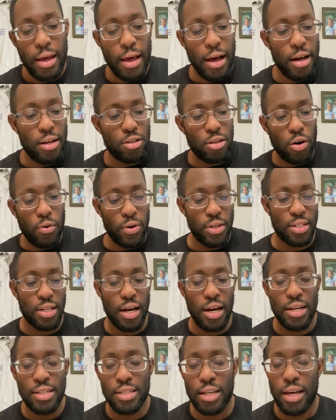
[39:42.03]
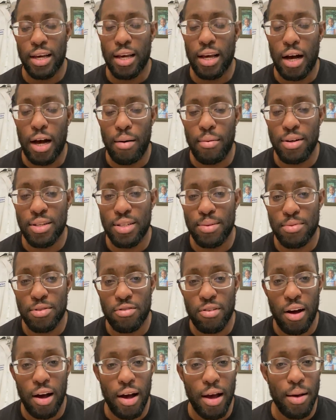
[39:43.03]
As always, guys, like, comment,
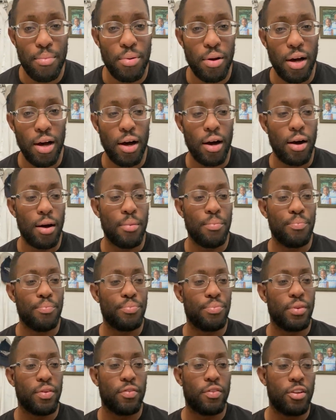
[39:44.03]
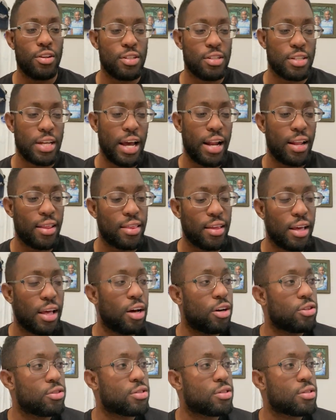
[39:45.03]
subscribe. If there's anything
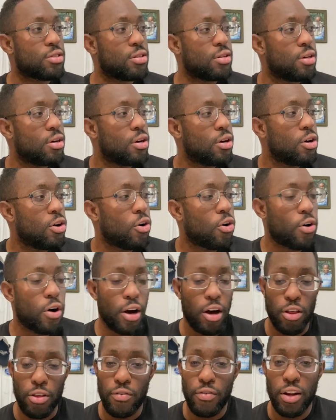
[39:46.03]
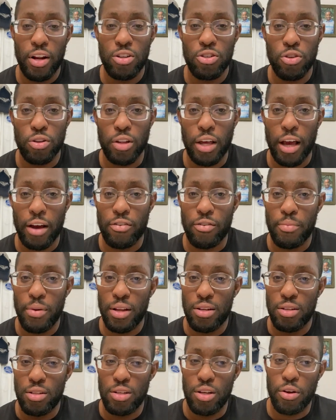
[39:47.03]
else or other videos you'd like for me
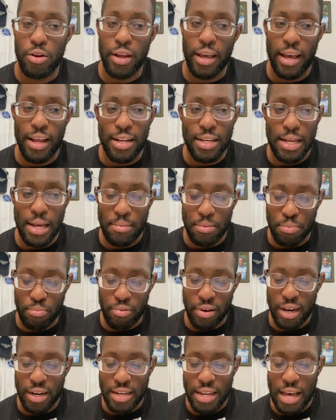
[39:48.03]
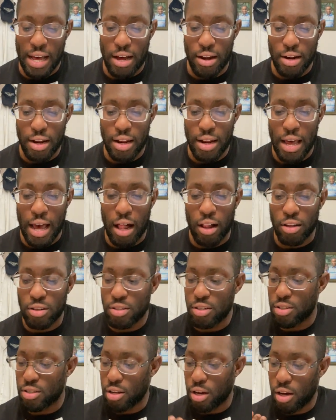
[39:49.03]
to do an in-depth breakdown
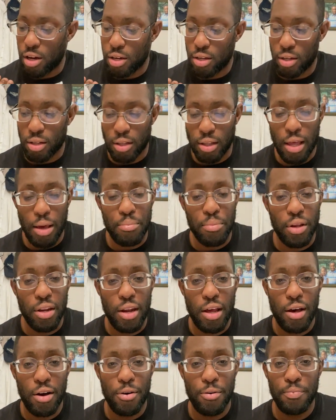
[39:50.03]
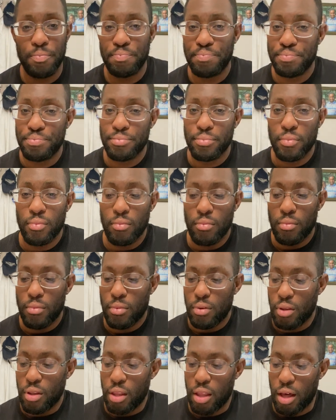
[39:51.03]
analysis on, let me know.
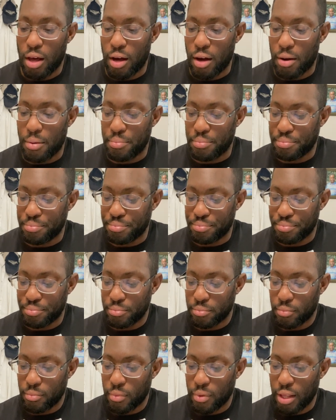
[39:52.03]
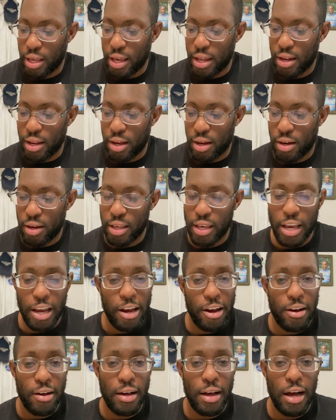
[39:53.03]

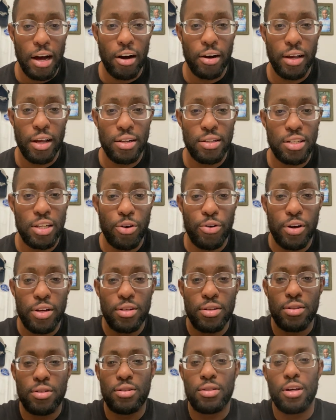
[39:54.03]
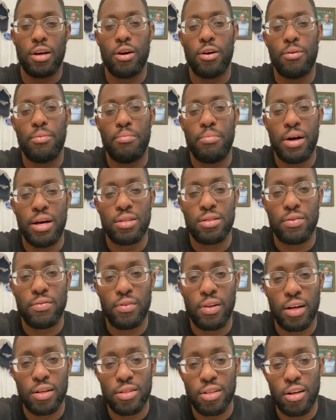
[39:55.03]
Yeah, I'll get to it. So best of
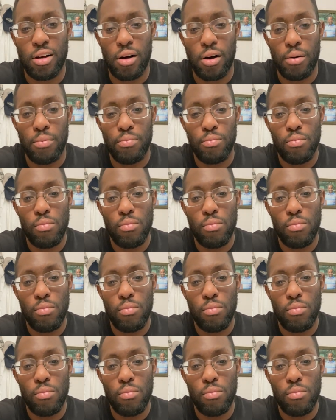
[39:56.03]
luck to y'all.